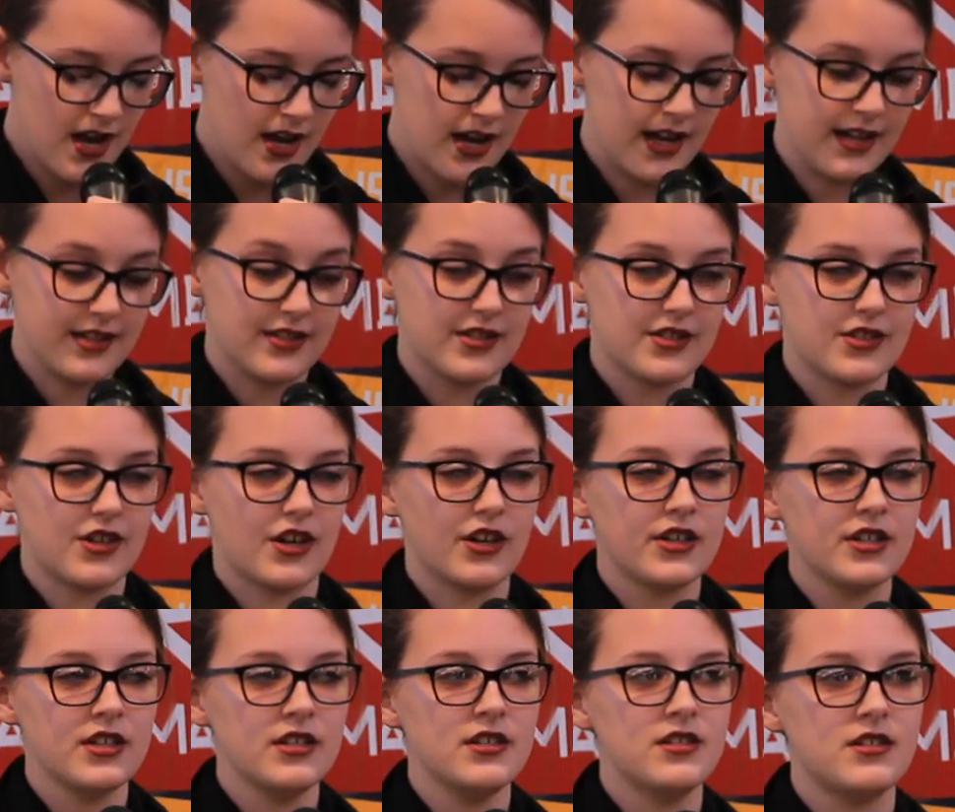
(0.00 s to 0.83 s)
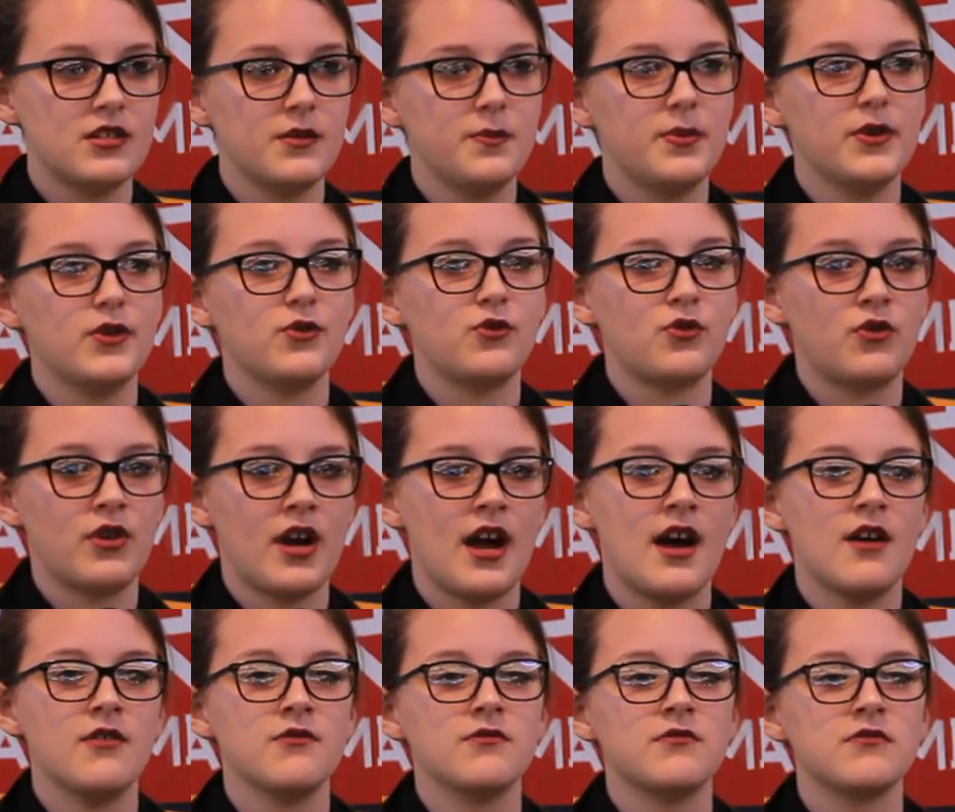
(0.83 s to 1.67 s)
and started to build
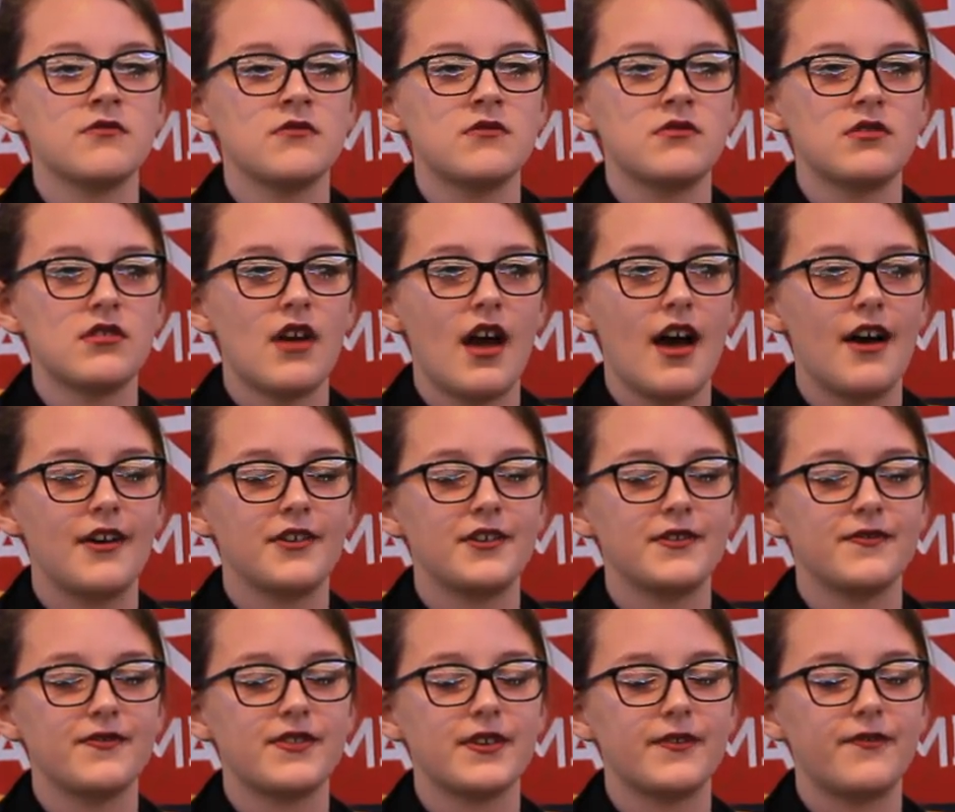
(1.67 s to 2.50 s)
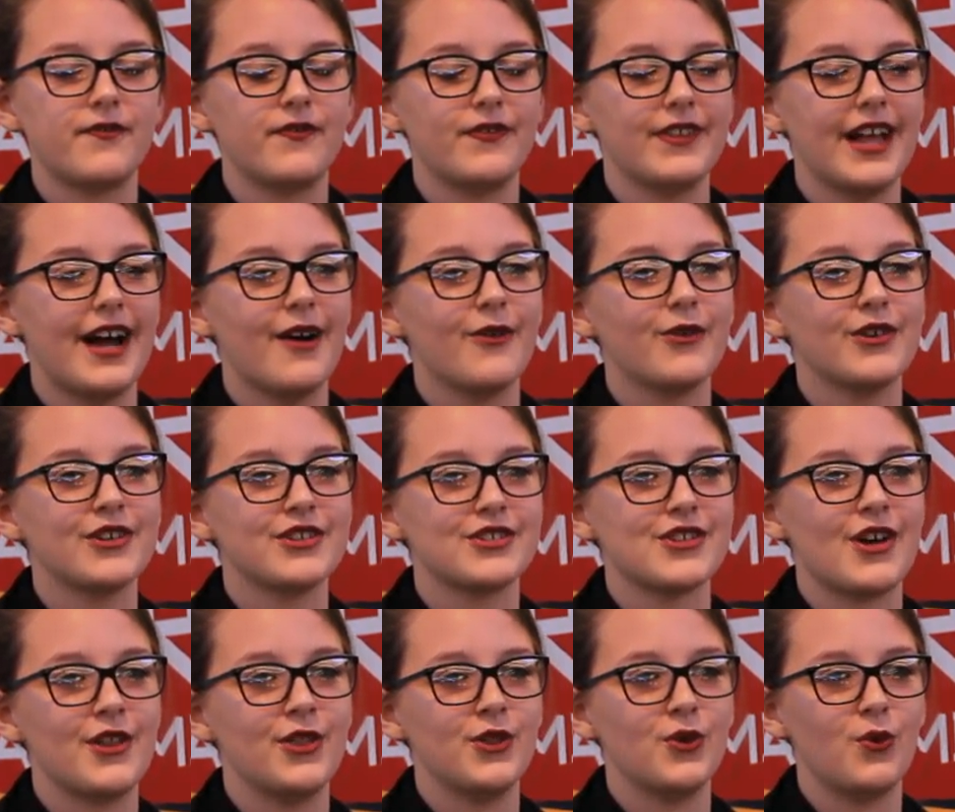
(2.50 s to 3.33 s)
crowns out of the flowers
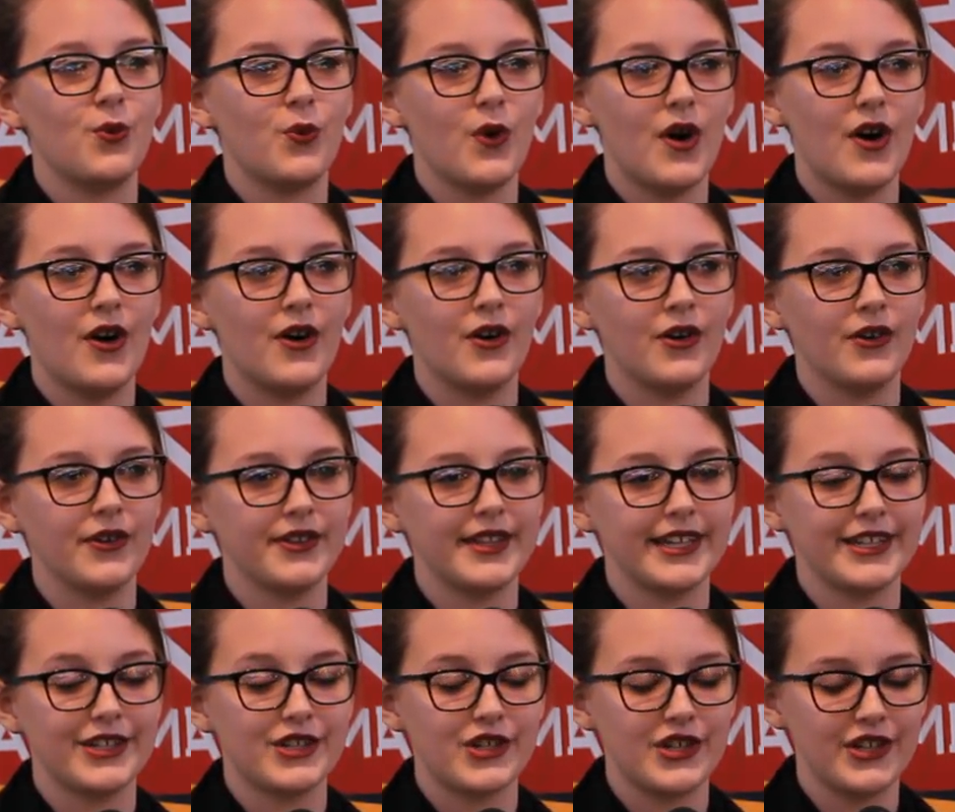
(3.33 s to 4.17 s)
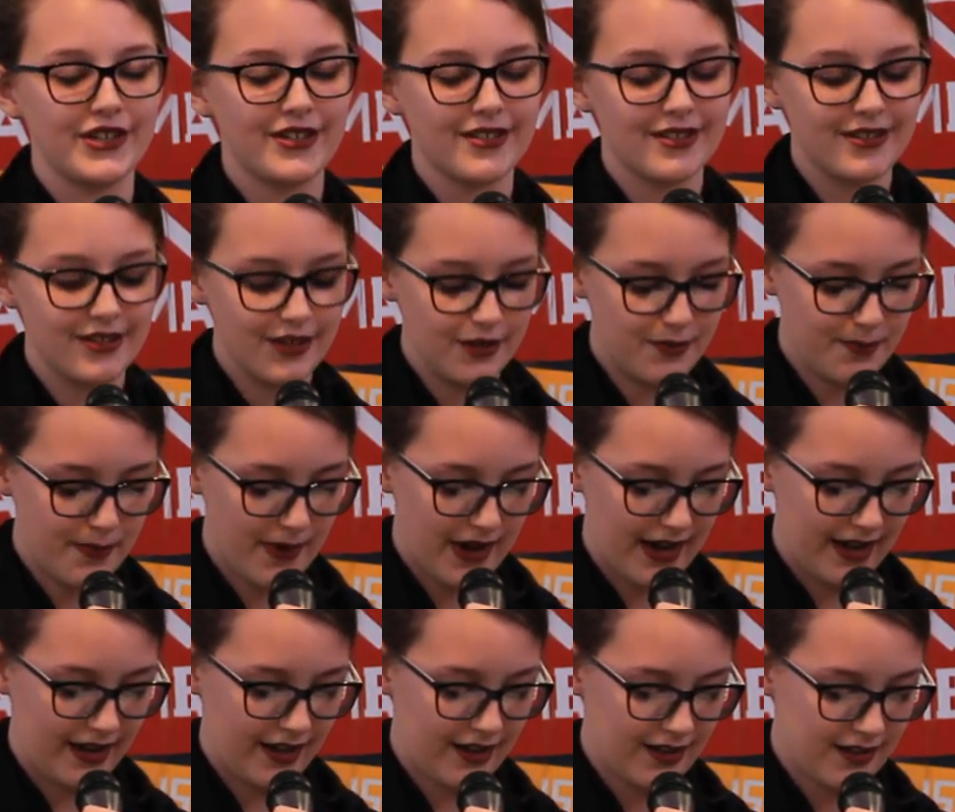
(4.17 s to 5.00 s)
on the wall that she stood by.
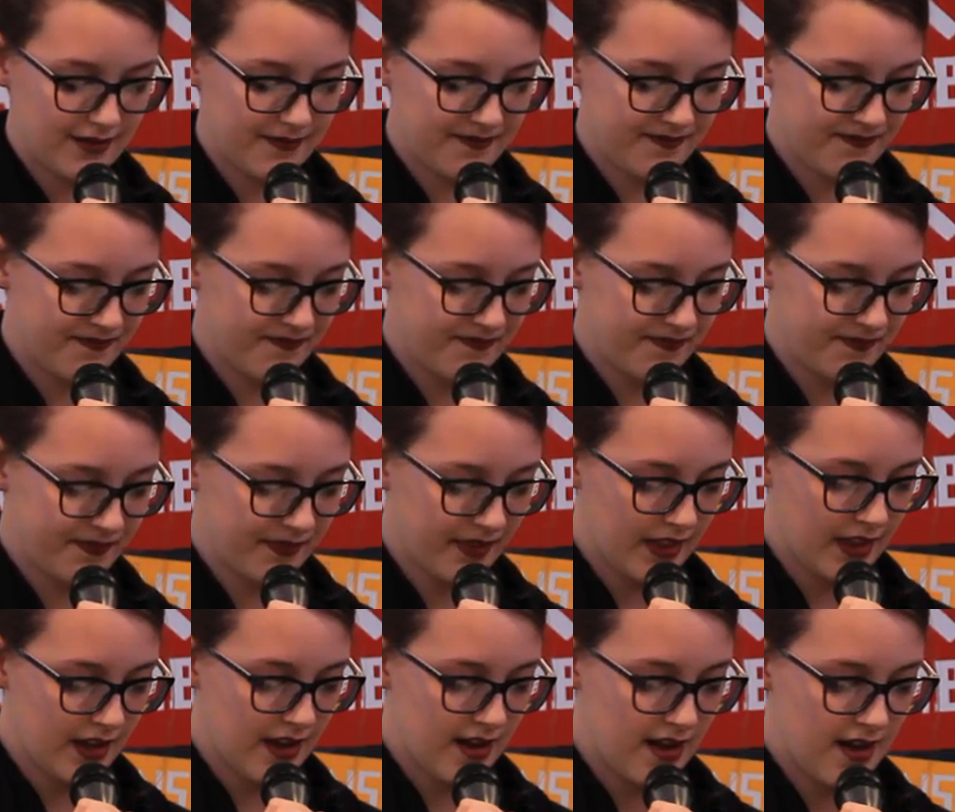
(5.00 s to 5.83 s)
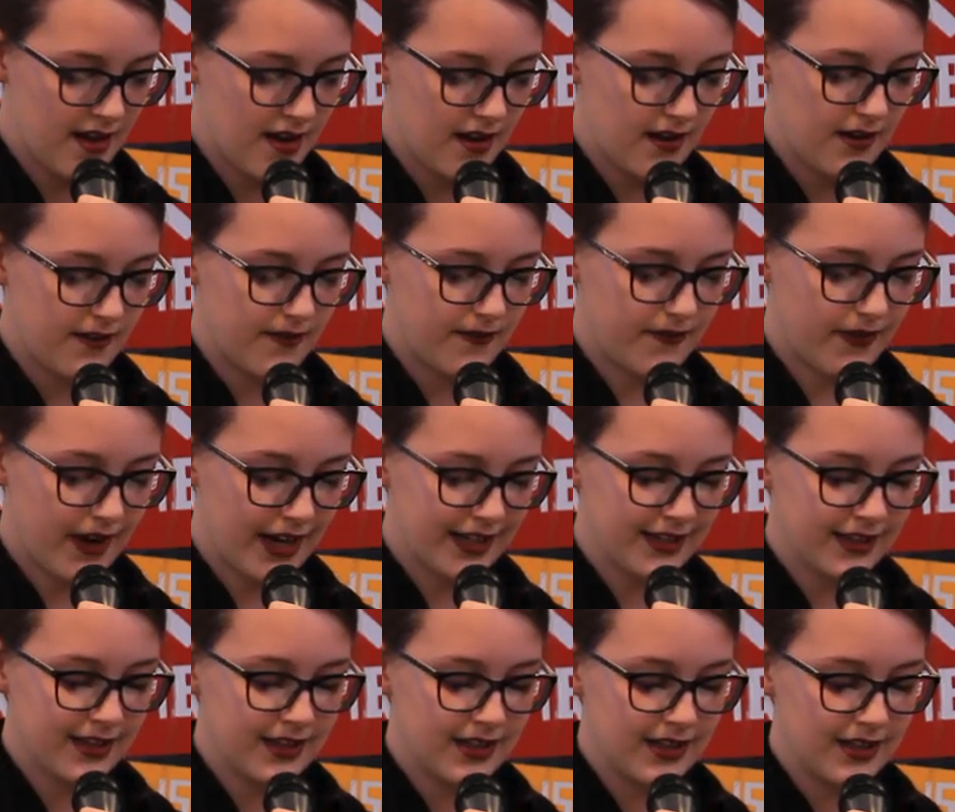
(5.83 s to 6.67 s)

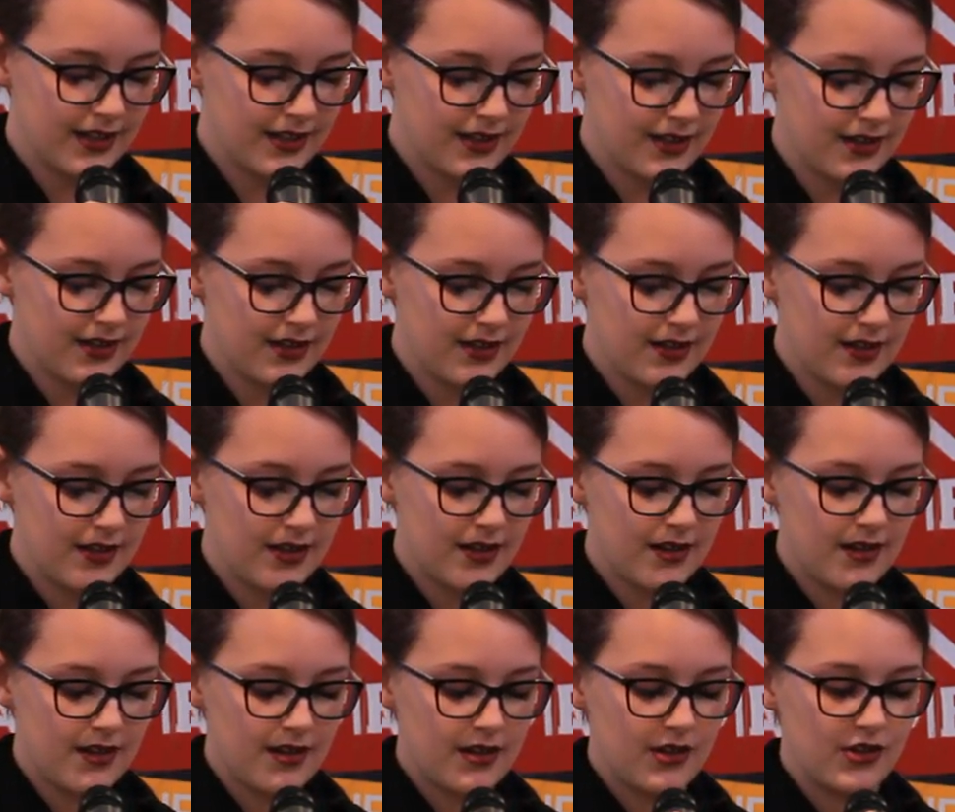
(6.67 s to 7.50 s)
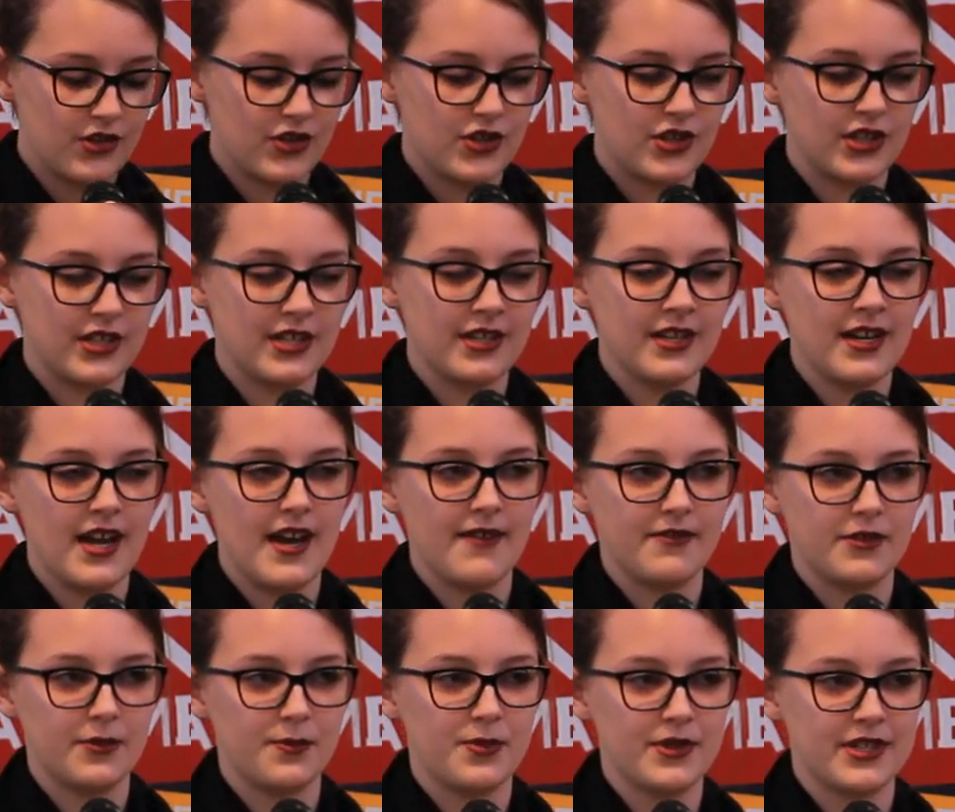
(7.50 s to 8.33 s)
Finally, she didn't
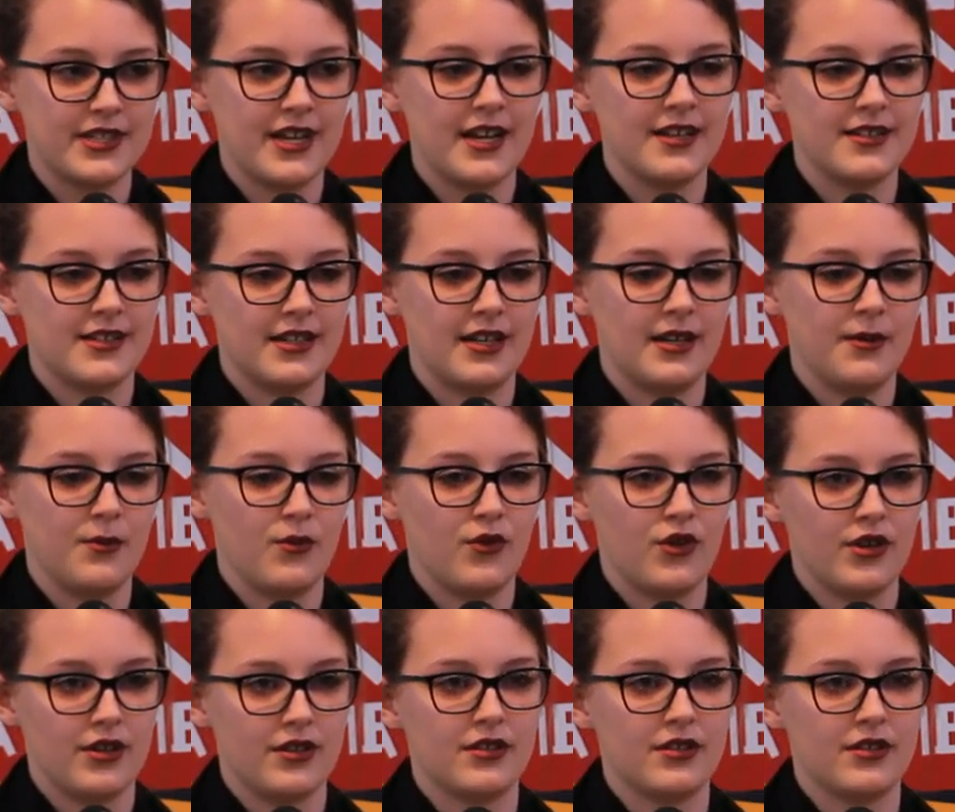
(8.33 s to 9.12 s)
have to pretend anymore.